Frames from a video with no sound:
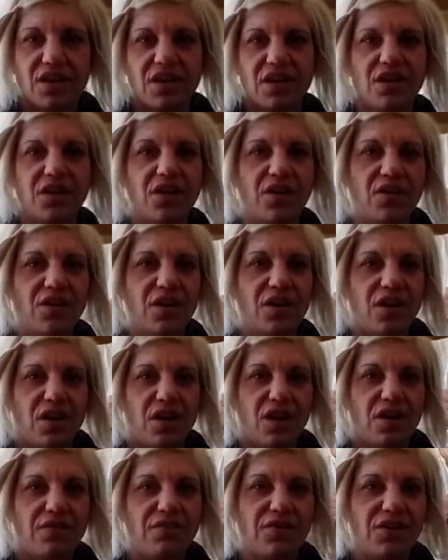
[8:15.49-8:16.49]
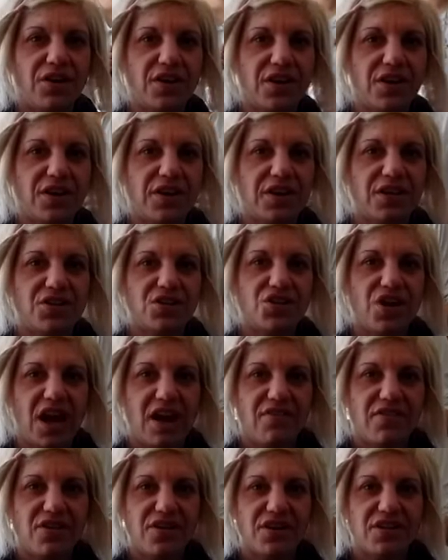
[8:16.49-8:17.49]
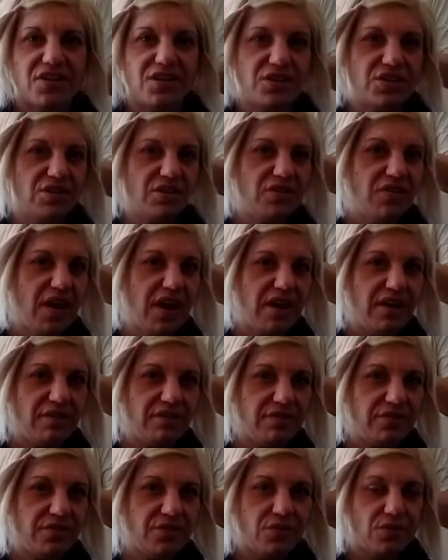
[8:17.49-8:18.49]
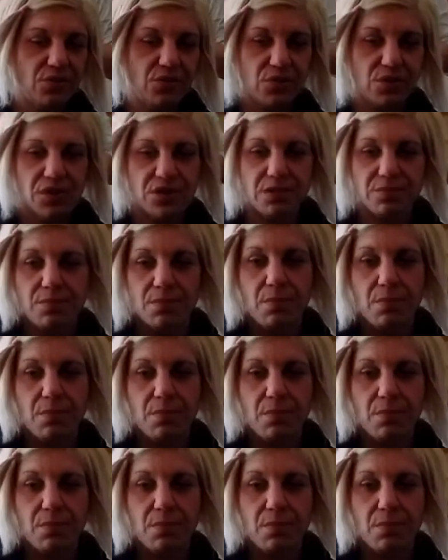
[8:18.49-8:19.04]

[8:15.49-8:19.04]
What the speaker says: you know, if you're gonna traverse and survive through the woods